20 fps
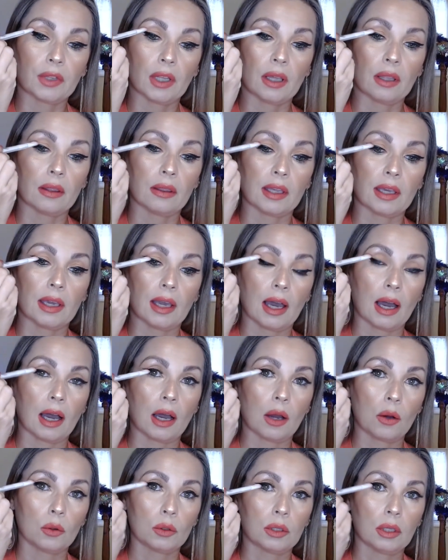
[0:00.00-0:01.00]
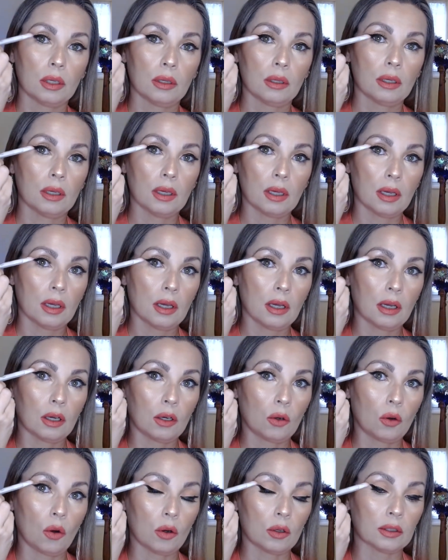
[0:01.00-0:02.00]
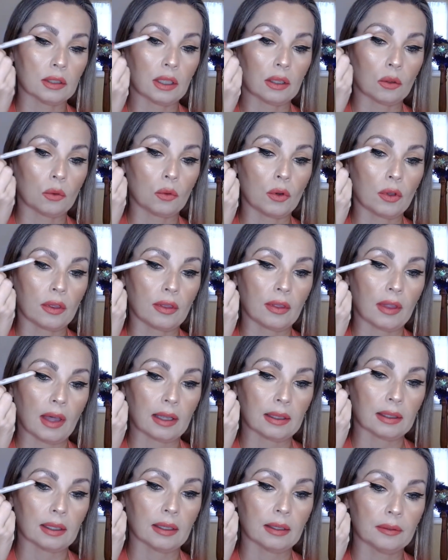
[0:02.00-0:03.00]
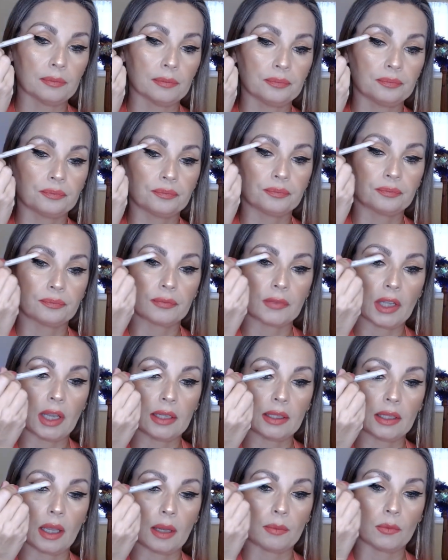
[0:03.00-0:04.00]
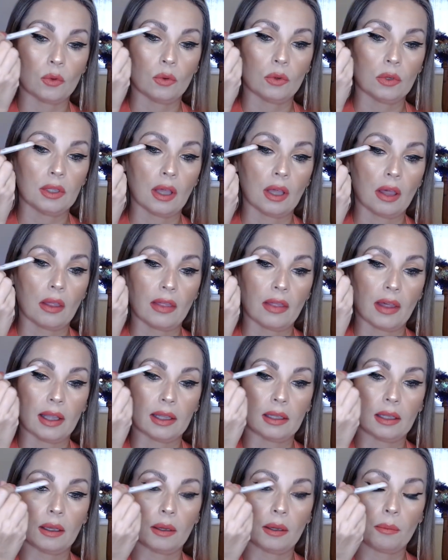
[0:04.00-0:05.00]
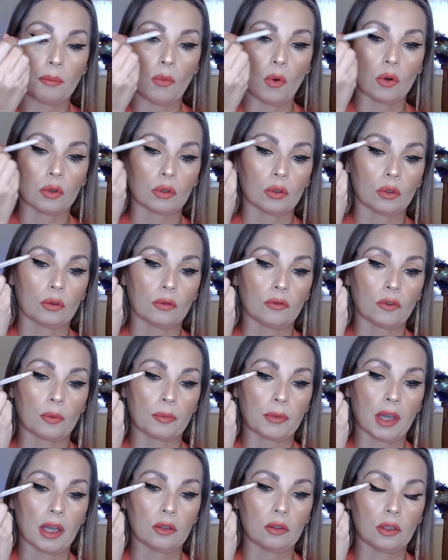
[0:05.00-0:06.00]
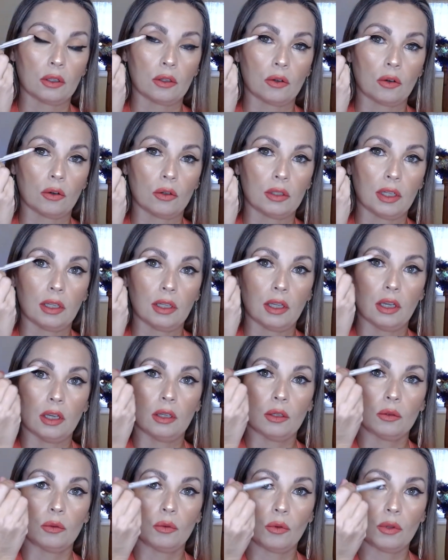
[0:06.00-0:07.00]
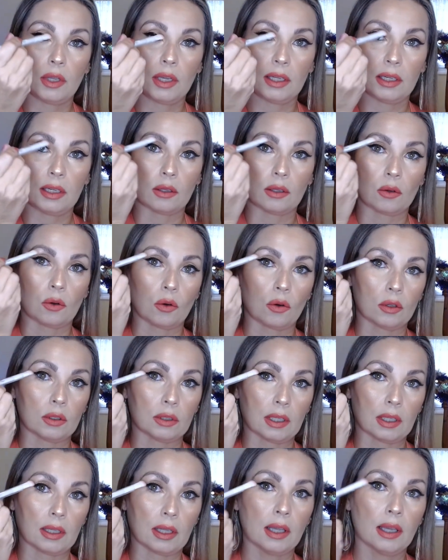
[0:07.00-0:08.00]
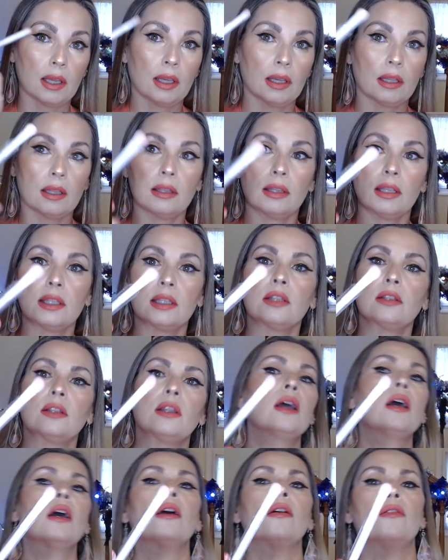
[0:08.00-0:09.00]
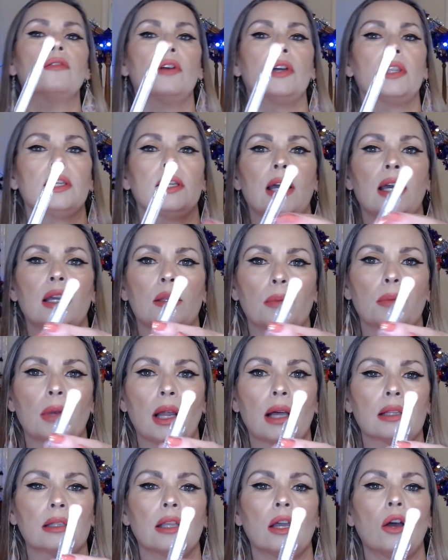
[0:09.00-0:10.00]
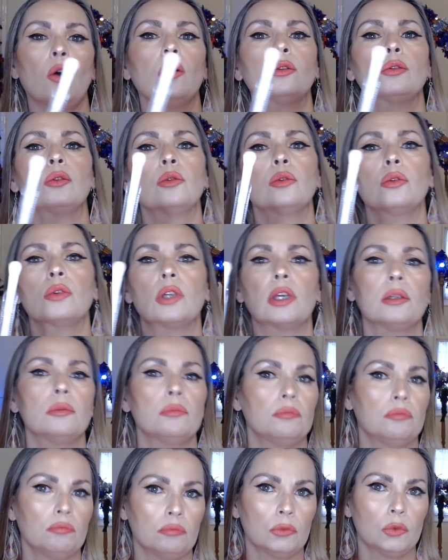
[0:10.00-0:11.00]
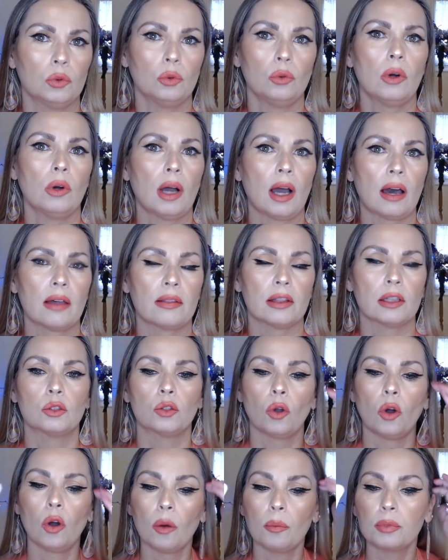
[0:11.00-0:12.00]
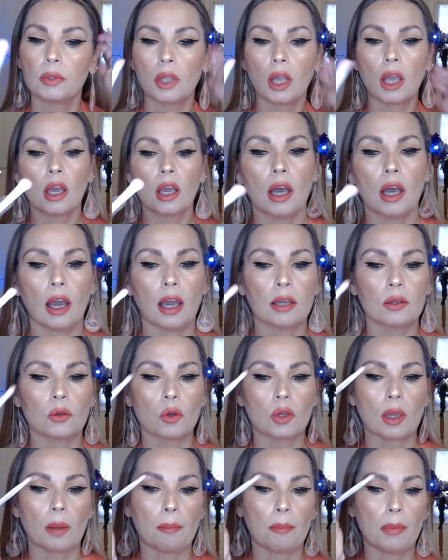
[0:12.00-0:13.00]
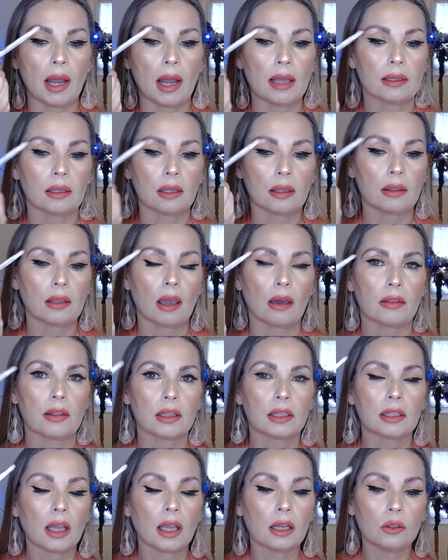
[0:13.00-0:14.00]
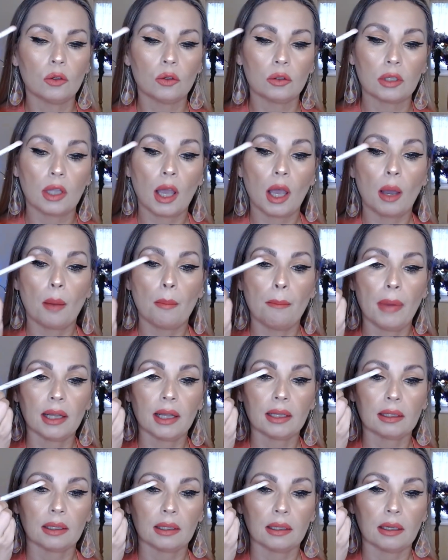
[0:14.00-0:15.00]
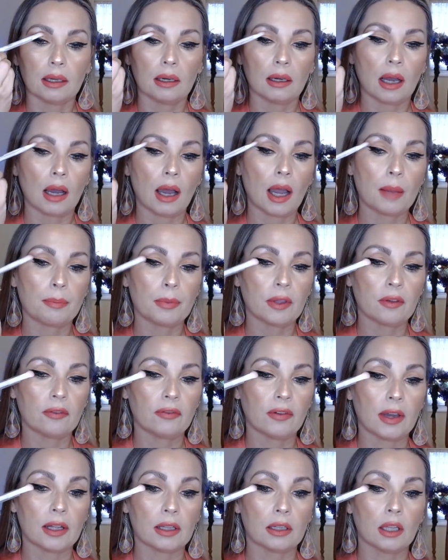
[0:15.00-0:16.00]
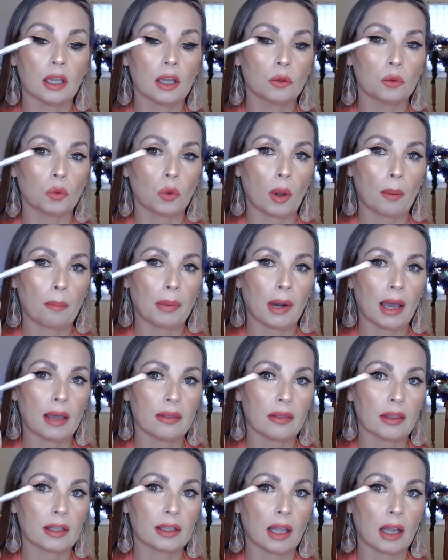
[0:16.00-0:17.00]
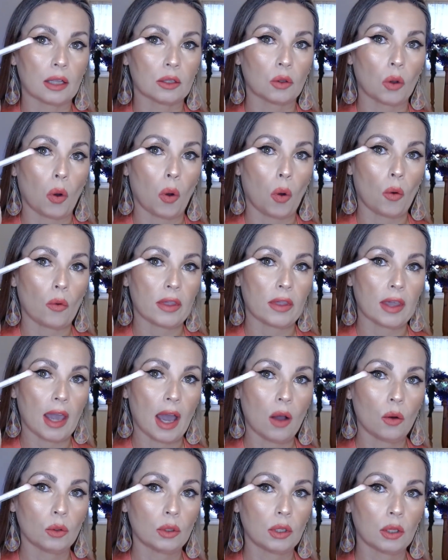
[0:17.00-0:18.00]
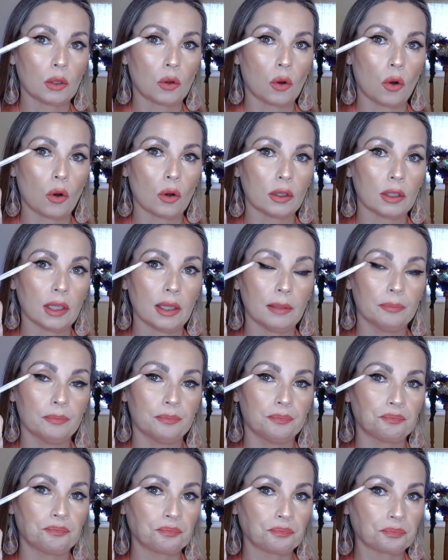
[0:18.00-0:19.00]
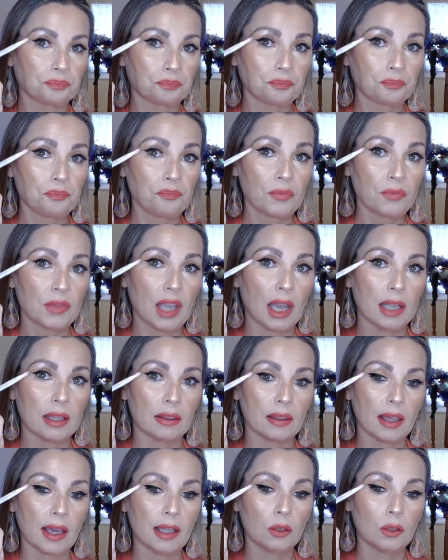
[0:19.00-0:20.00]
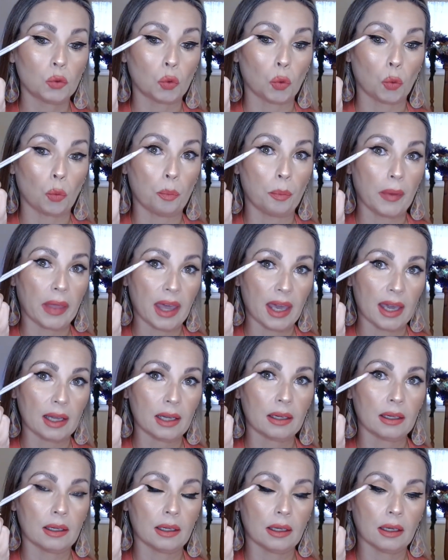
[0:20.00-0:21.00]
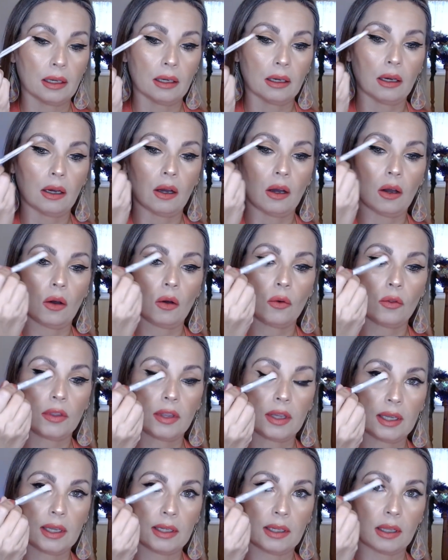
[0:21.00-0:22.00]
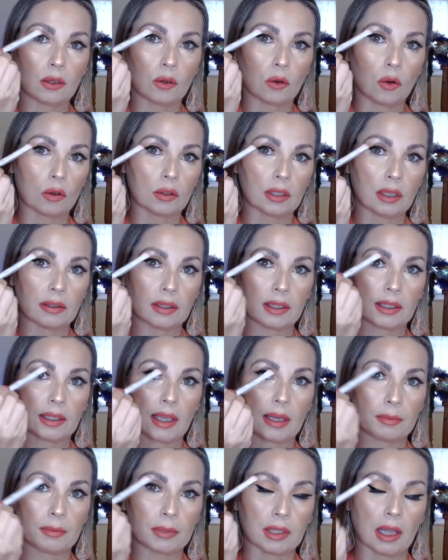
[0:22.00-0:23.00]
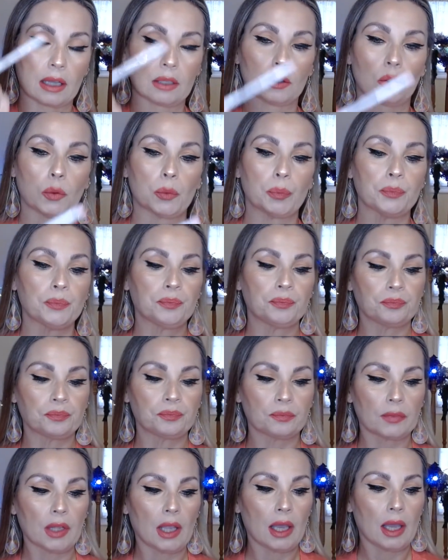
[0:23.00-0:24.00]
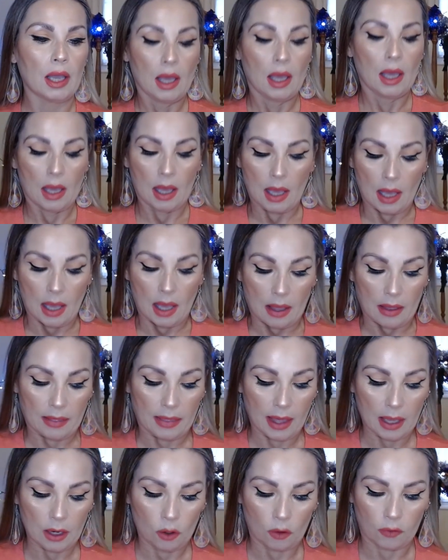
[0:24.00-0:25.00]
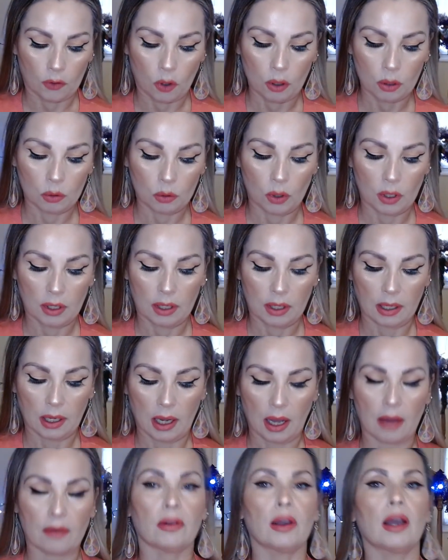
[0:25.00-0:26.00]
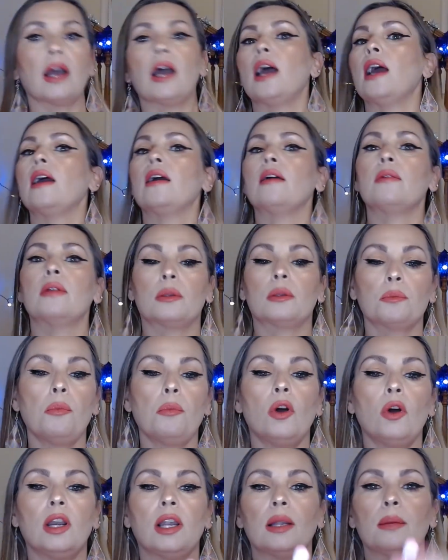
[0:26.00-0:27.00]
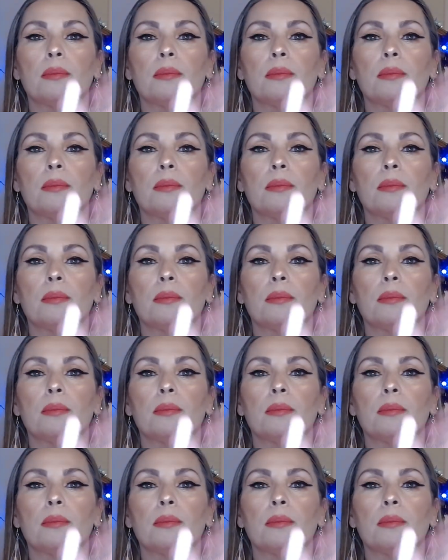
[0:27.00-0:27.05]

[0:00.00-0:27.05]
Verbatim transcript: the outer corner with that and I'm doing that motion from the outer corner to the inner corner this is very nice blend also you can do other tops uh, you can blend the other shadows but I prefer to apply the shadow on the outer corner and then to bring on the inner corner of the shadow. Then of course we have a smaller